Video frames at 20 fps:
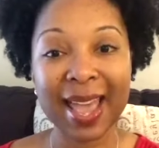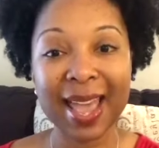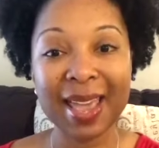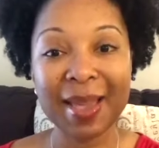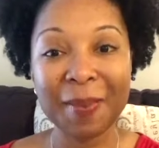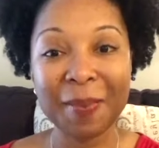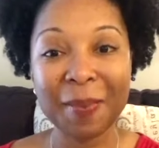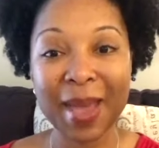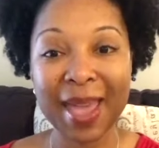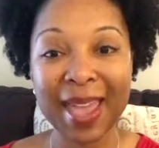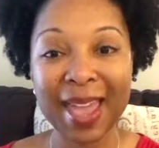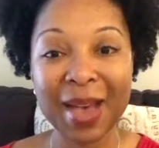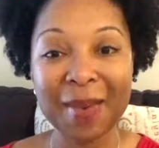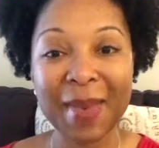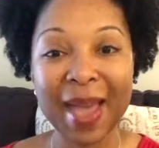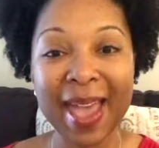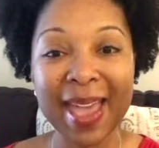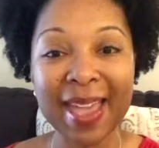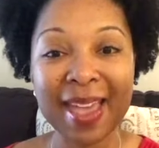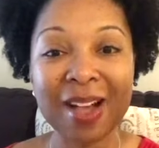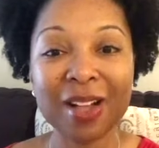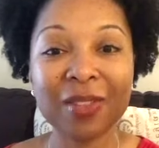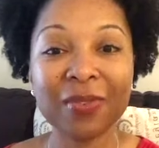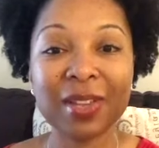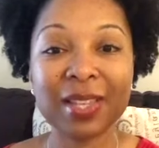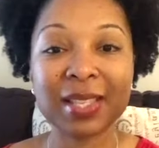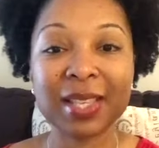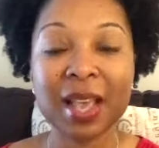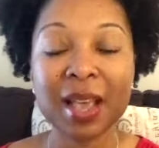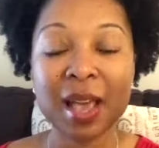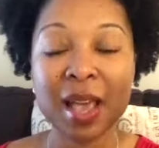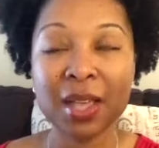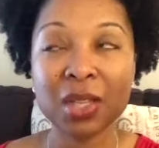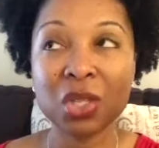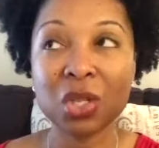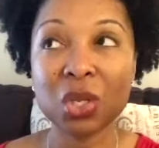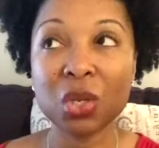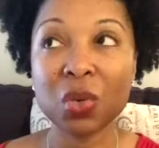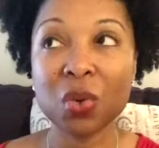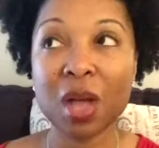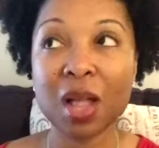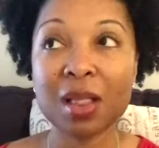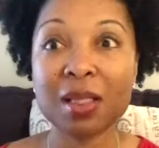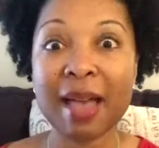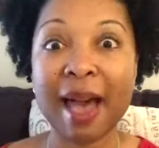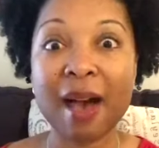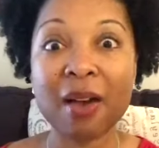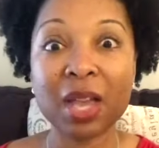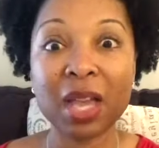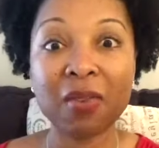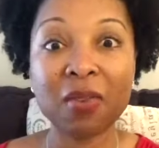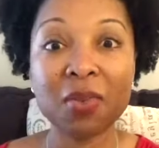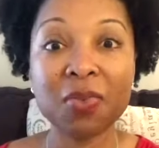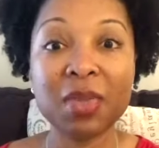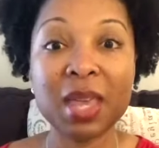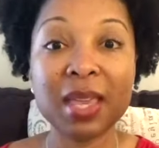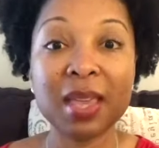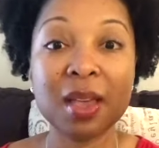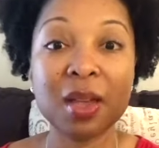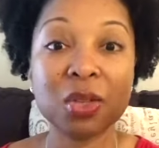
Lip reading: Hey Pam, hey Elvis, to allow everything